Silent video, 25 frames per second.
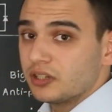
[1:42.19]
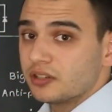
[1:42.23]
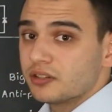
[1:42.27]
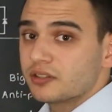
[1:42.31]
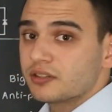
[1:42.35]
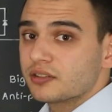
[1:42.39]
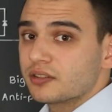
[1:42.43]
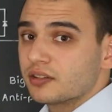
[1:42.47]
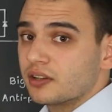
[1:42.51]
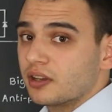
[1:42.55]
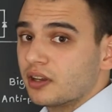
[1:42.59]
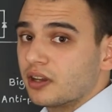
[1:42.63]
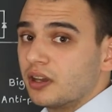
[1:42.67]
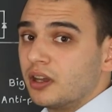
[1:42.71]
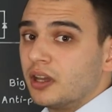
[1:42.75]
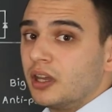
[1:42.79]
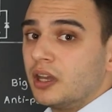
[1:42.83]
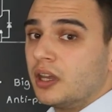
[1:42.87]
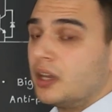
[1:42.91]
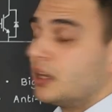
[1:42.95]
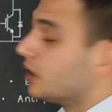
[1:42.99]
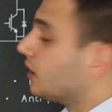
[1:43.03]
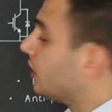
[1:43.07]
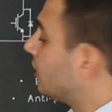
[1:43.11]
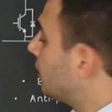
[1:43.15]
is
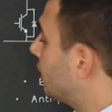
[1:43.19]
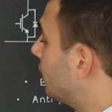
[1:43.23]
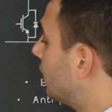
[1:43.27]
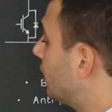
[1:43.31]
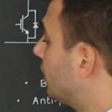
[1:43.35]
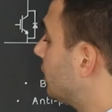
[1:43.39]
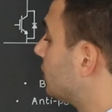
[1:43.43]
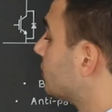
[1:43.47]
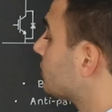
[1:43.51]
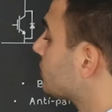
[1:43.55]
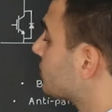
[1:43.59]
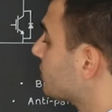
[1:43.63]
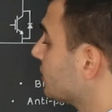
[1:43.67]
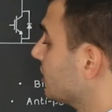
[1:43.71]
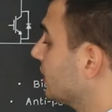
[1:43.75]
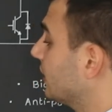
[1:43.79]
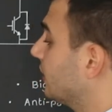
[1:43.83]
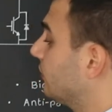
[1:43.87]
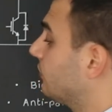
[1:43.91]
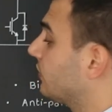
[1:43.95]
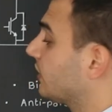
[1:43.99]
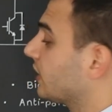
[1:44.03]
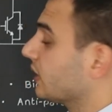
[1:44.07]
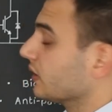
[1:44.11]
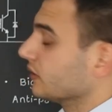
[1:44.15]

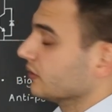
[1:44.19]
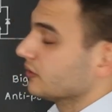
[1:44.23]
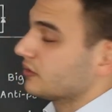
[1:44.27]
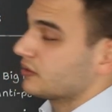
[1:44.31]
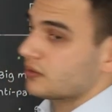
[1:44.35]
significant.